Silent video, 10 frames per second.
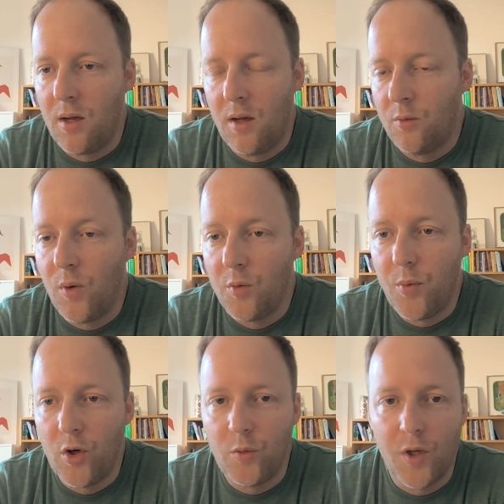one
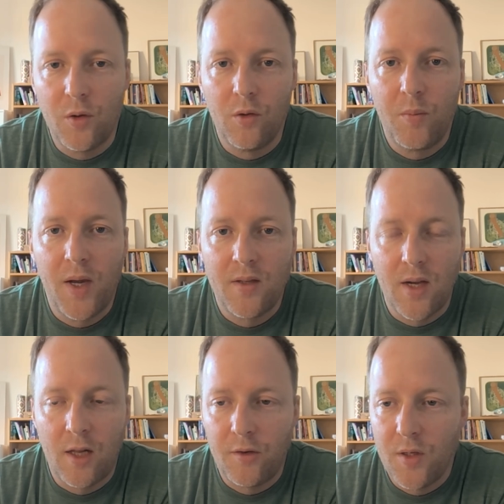point we couldn't pay
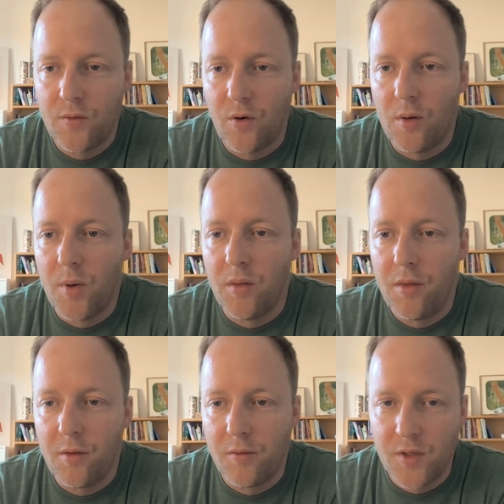salaries for a
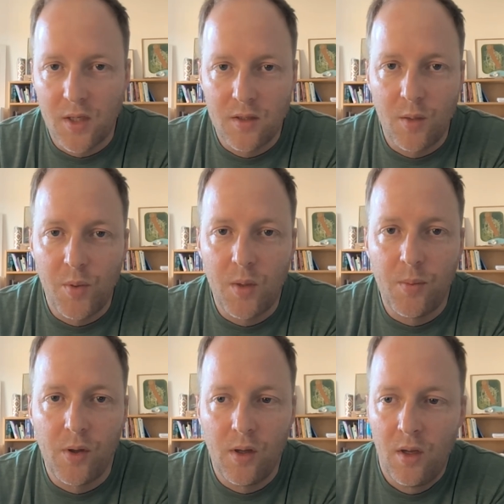month of 60
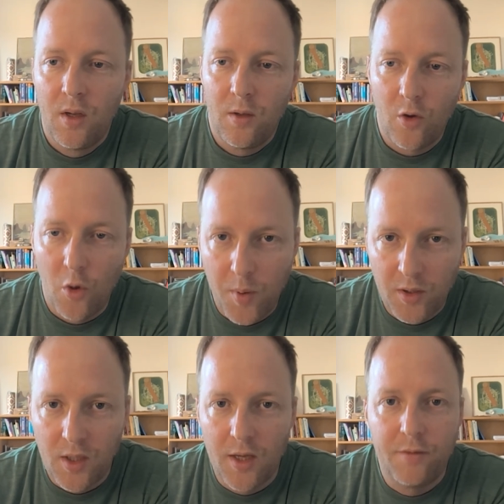people.
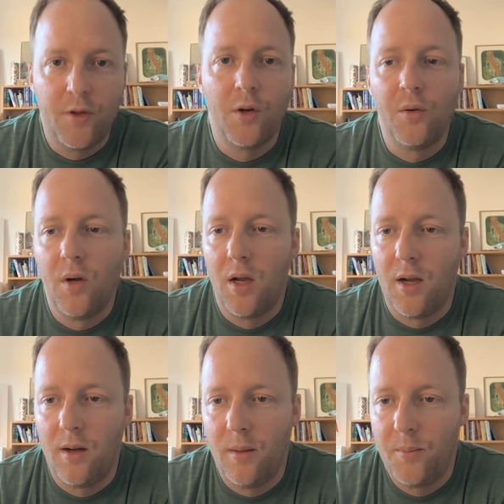Nobody left though,
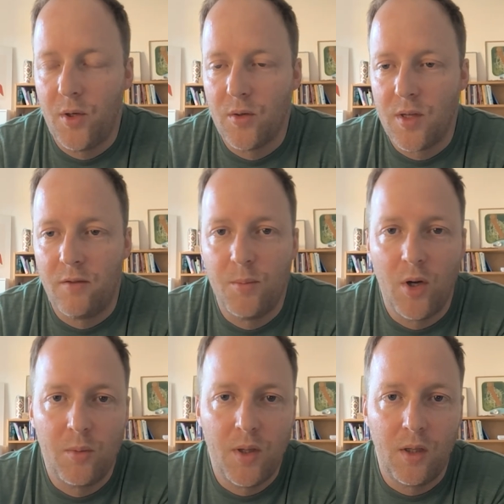because
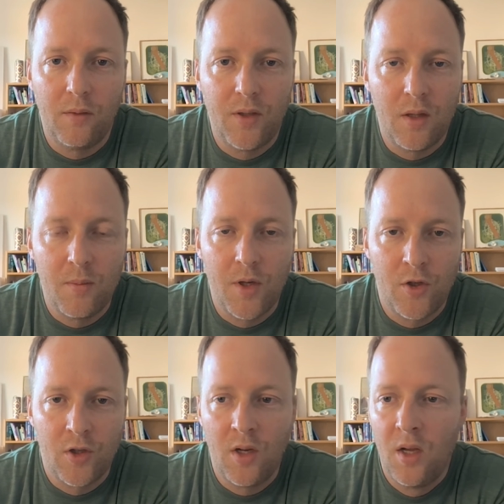everybody believed in the
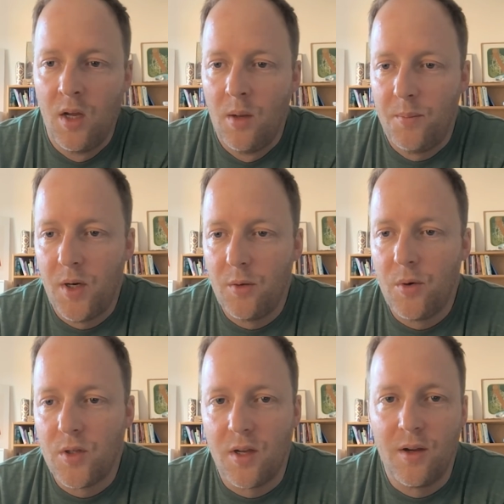mission. But it
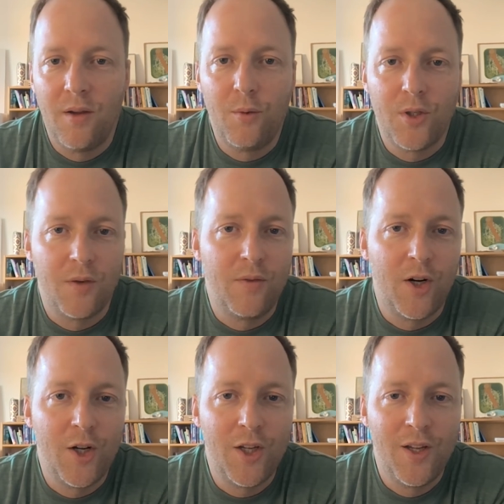was a
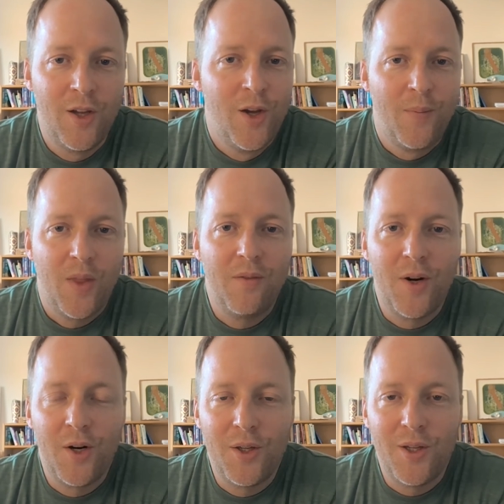very,
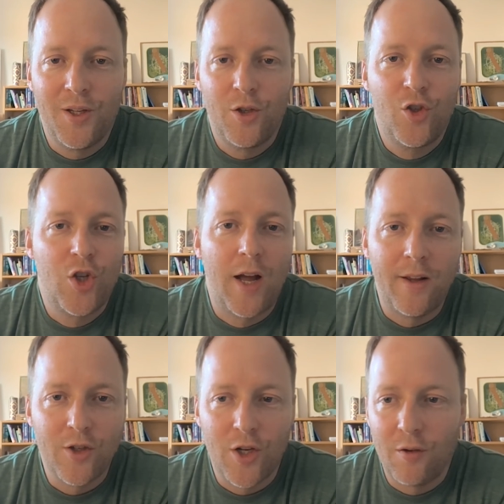very
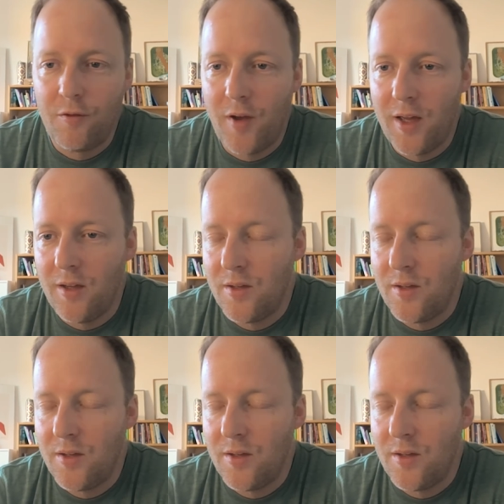challenging phase,